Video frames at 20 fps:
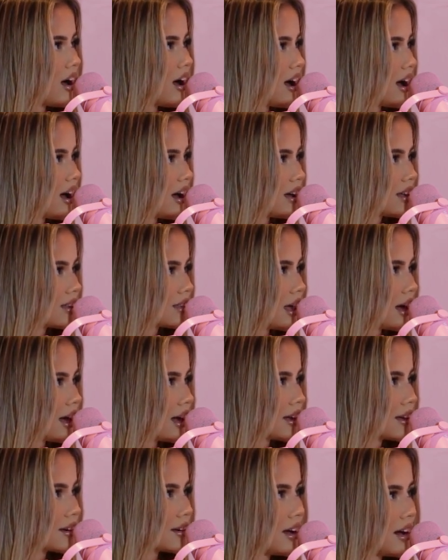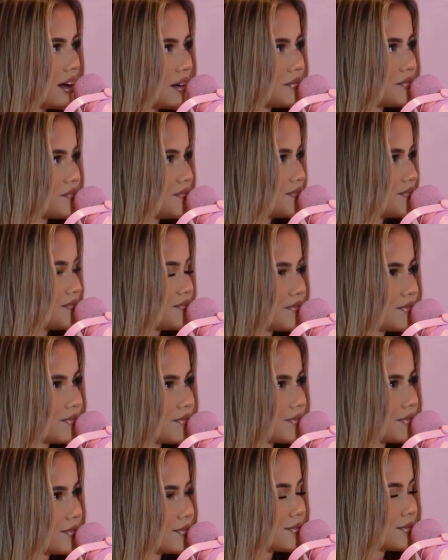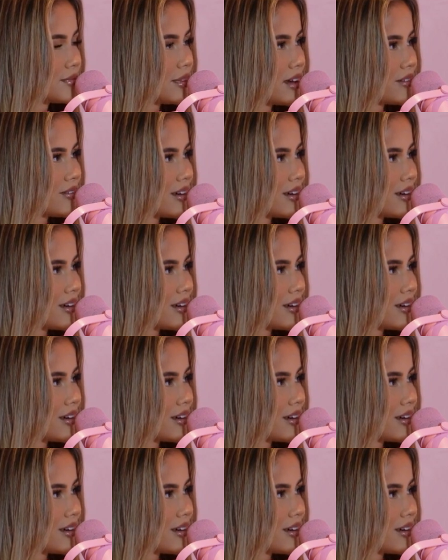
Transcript: night. Like, nah. Never.